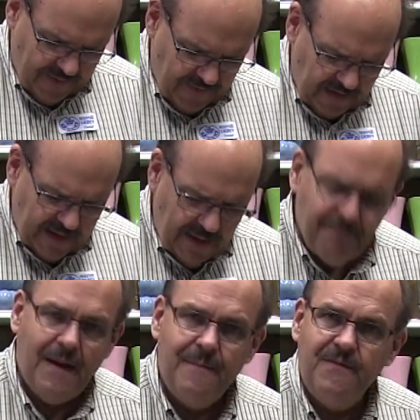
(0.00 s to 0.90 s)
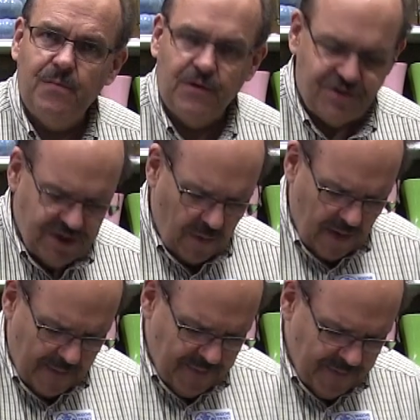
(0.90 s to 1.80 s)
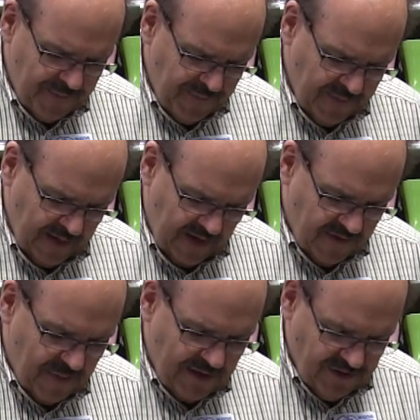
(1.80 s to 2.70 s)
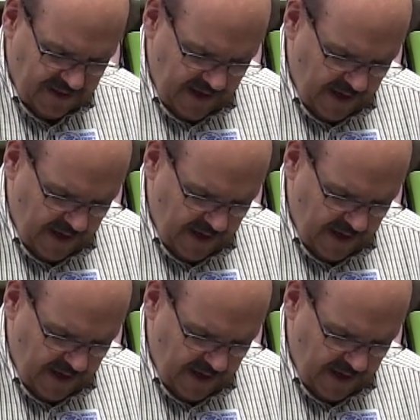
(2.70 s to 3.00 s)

The little bumps will show up, especially